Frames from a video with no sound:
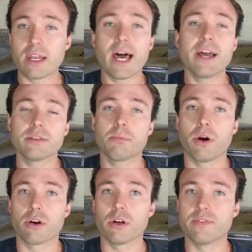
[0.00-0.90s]
the last
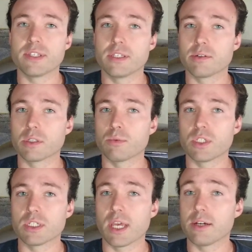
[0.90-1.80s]
part of the series,
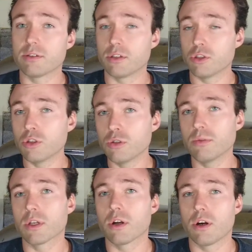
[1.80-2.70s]
which is how to
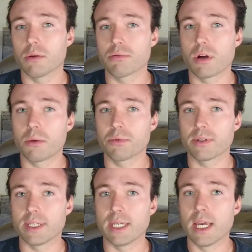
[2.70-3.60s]
tune the car
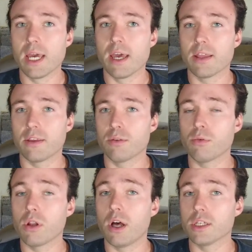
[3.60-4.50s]
properly.
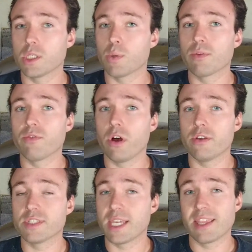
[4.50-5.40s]
This will also
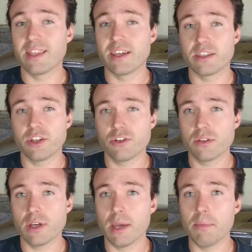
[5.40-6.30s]
involve setting the
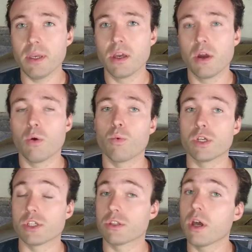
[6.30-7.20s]
ignition timing,
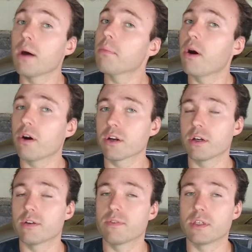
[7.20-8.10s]
which is not
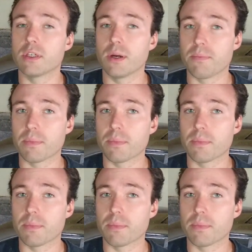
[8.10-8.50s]
part of the